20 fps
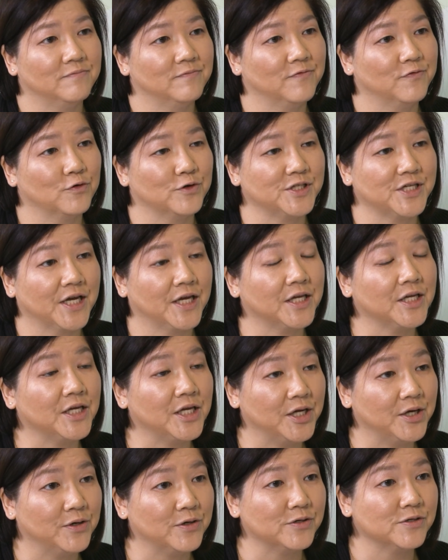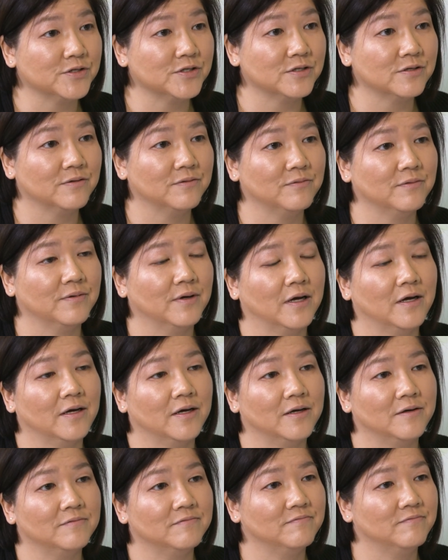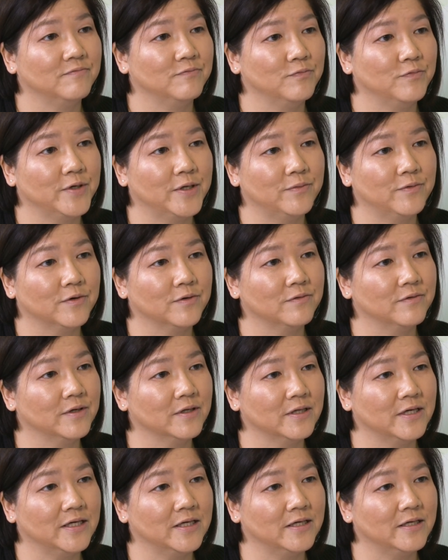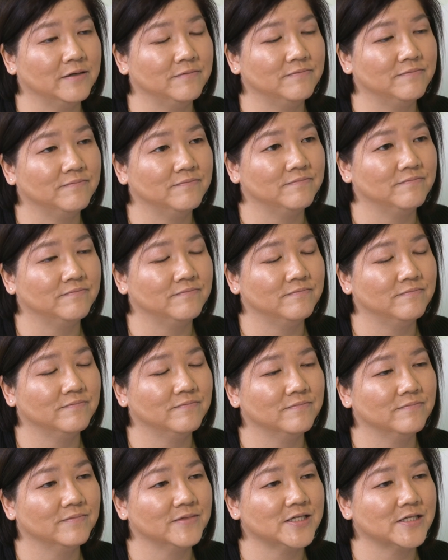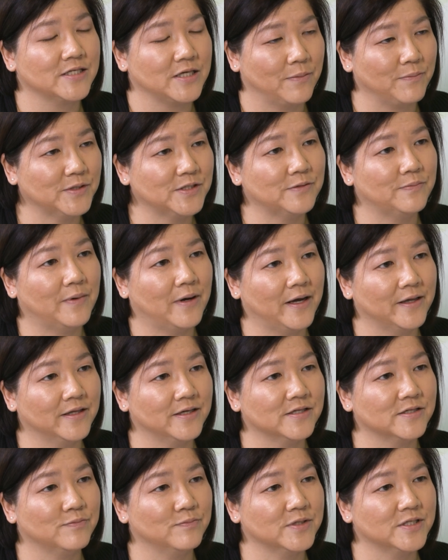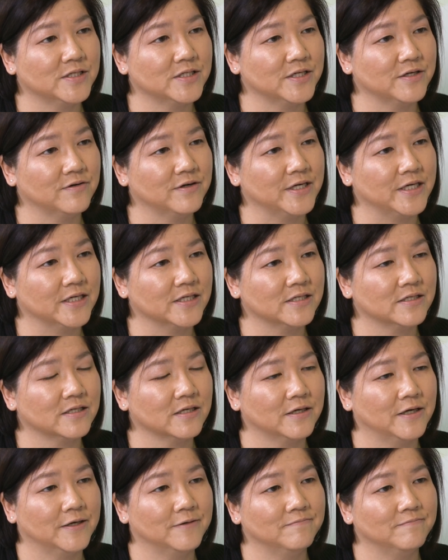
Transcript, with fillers: for 10 years we were really stumped by this mysterious,